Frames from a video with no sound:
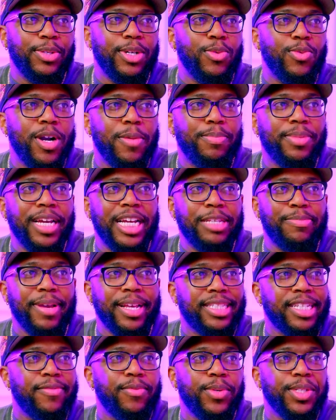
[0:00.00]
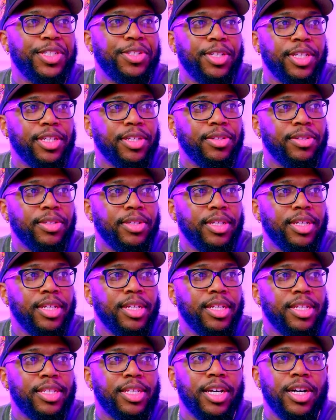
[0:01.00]
in one place based off what you do.
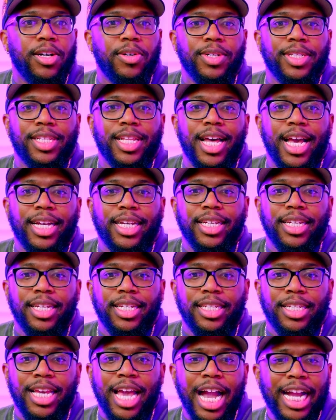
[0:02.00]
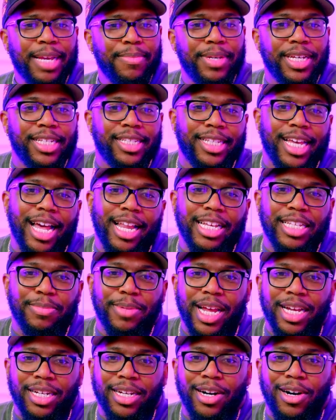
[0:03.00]
So it's like, yeah, I could be a stylist,
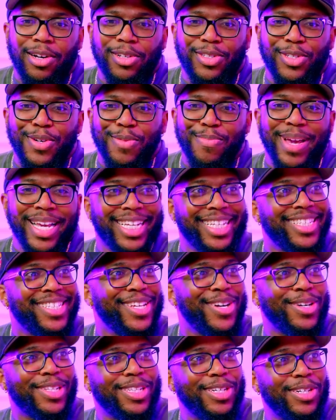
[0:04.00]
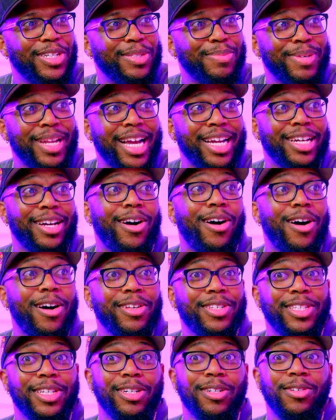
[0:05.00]
but I could also make and sell clothes, but I could
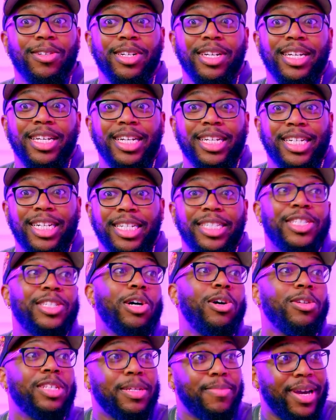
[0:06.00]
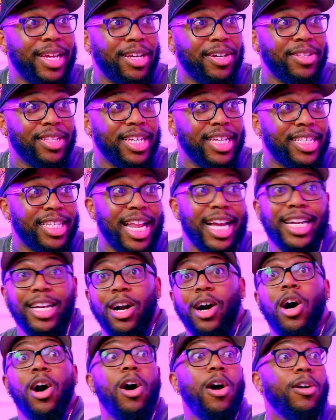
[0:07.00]
also consult somebody on this, and I could
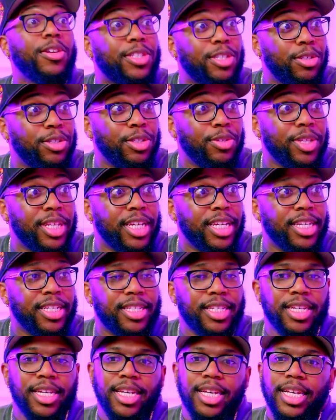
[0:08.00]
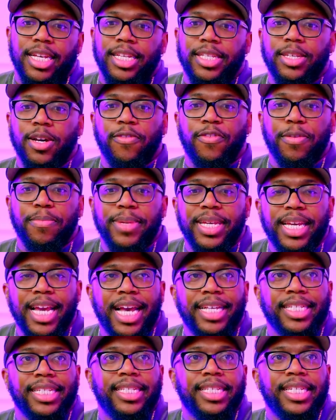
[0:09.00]
also do this. And so for me
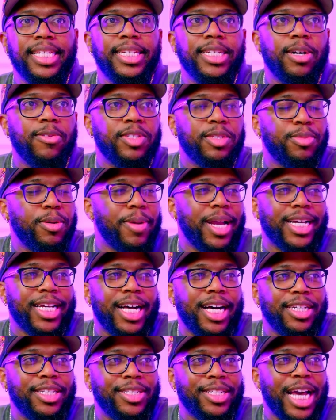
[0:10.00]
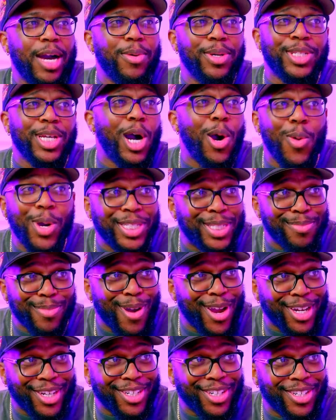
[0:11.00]
as a CEO of Support Black Colleges, I was always a
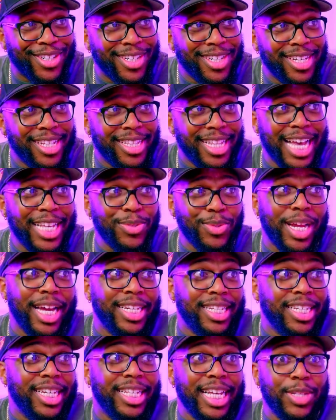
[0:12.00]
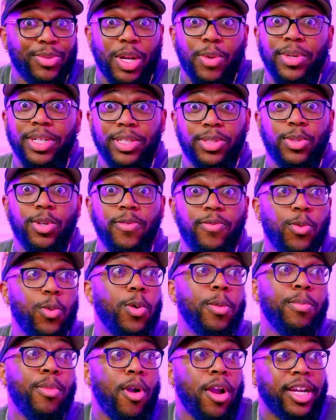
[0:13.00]
marketer. That's what I did. That's what I went to school
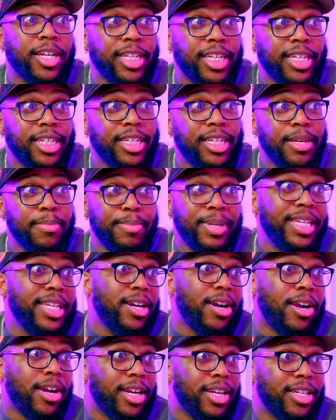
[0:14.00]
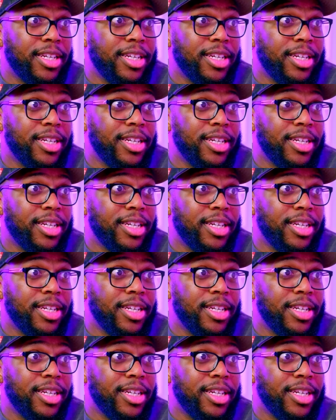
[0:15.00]
for, marketing, PR,